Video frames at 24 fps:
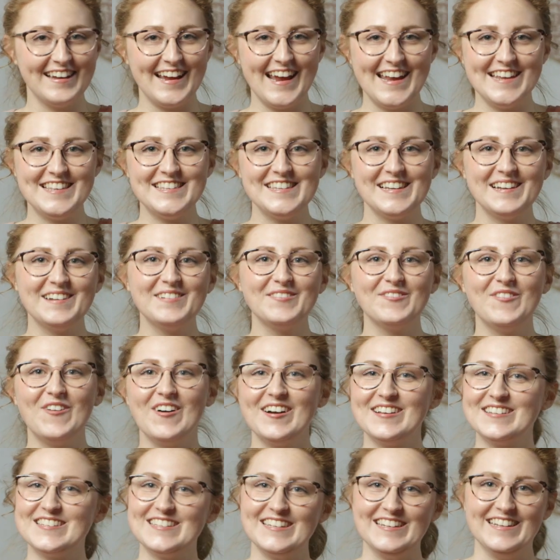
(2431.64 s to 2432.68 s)
I didn't
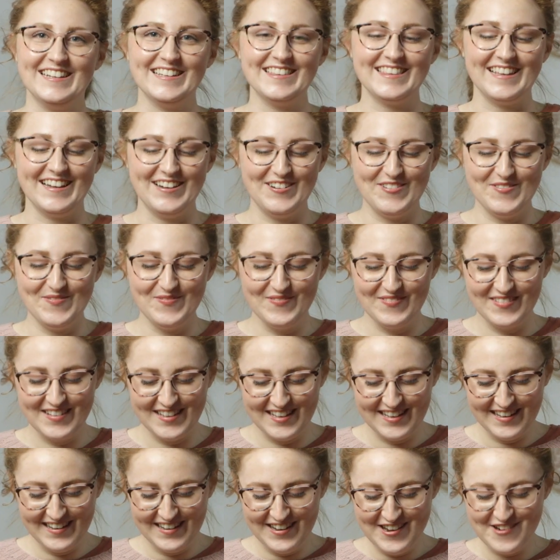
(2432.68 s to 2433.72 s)
want to knit them,
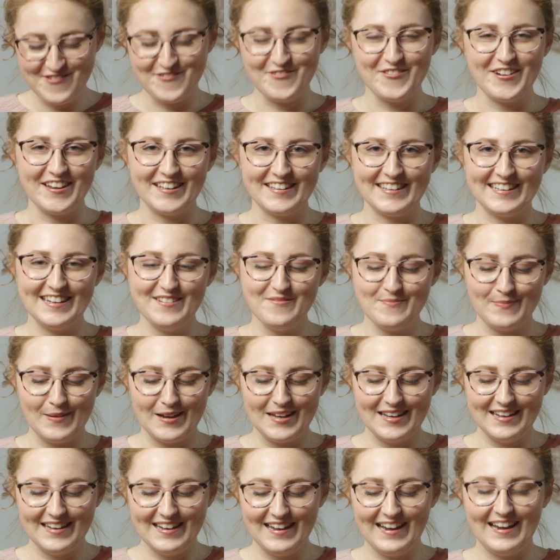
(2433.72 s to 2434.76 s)
really,
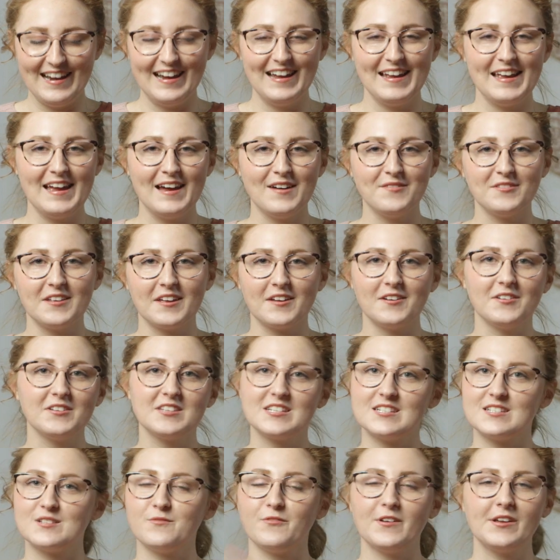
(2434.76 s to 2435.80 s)
but I have like all
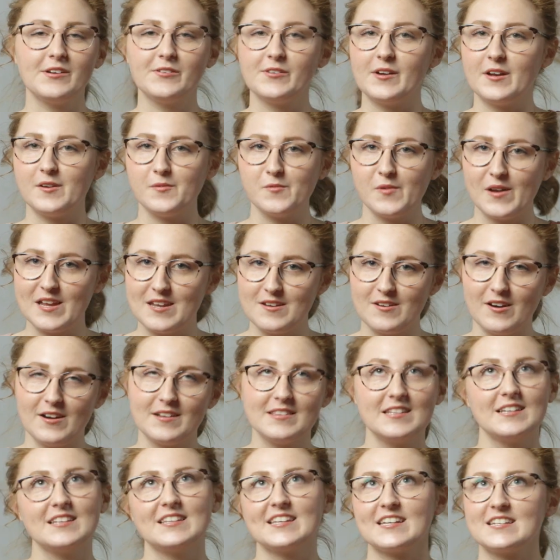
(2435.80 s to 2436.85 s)
this fingering weight
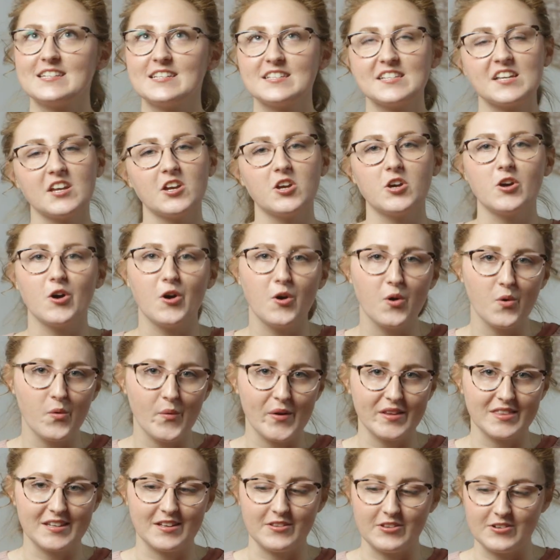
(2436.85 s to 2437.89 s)
yarn that like doesn't go
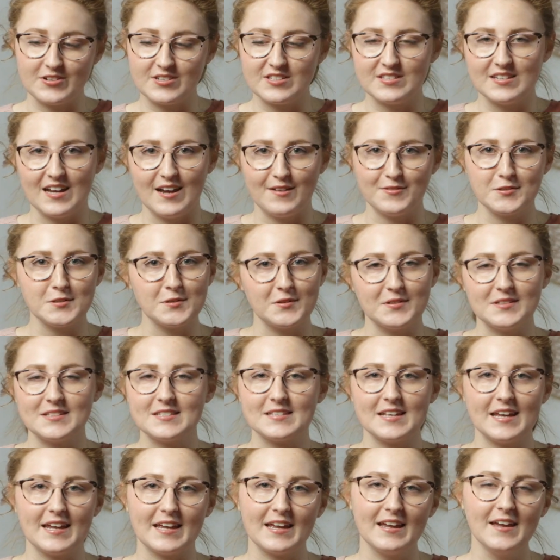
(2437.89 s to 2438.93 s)
with other stuff. So
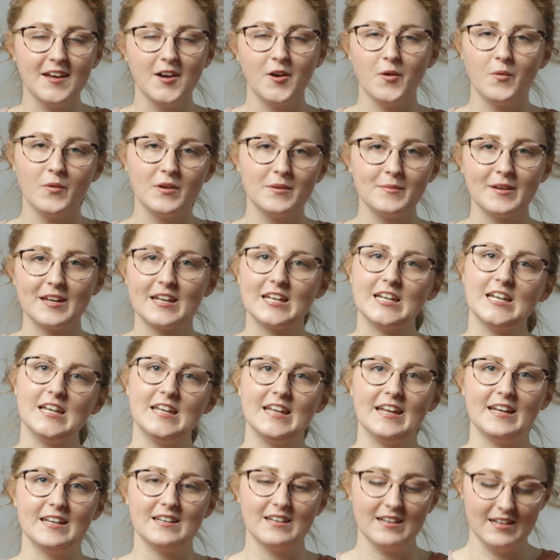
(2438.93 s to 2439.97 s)
it's like, what am I gonna
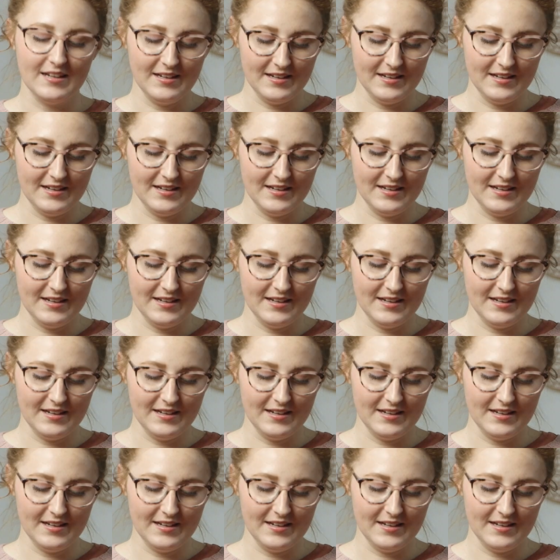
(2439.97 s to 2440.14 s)
knit?